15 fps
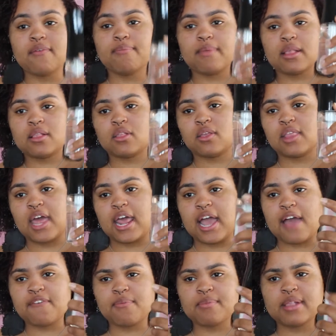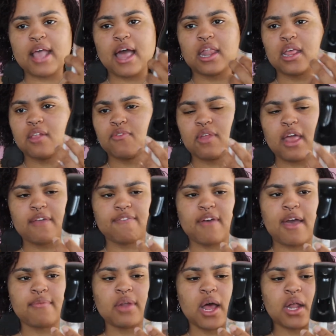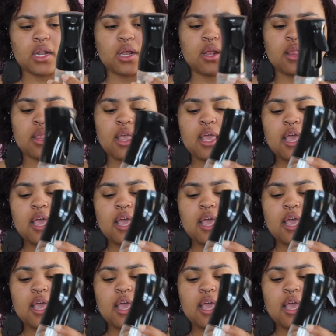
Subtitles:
a mister that I got from Sally's for like $5.